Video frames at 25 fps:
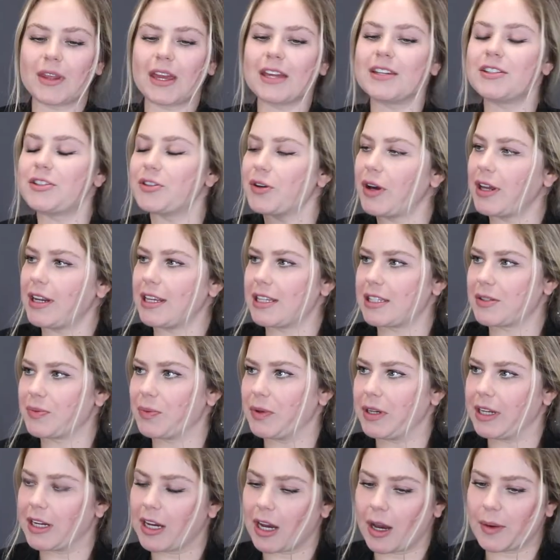And Joannes,
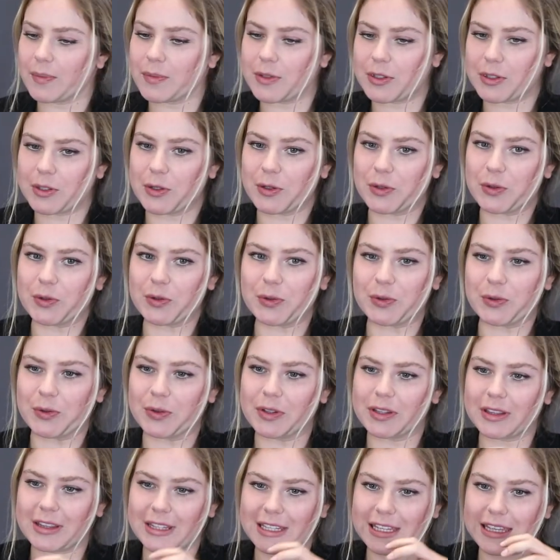when it comes to
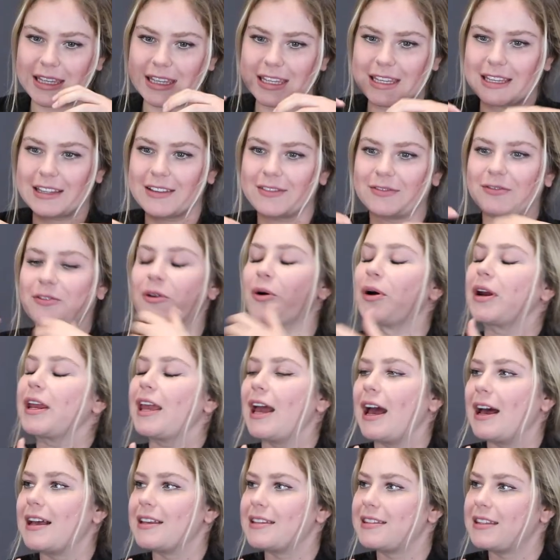the
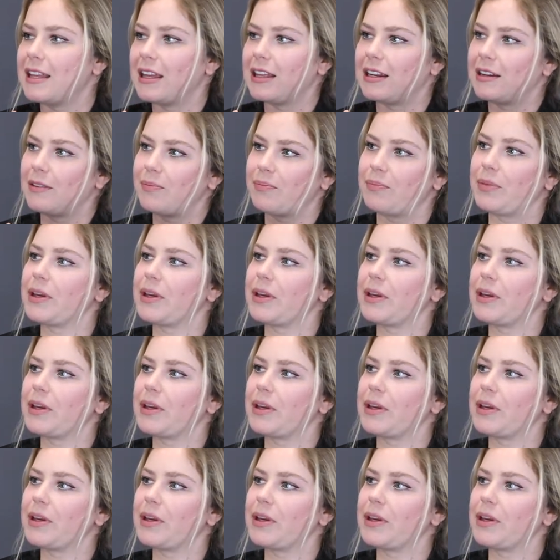forecasts that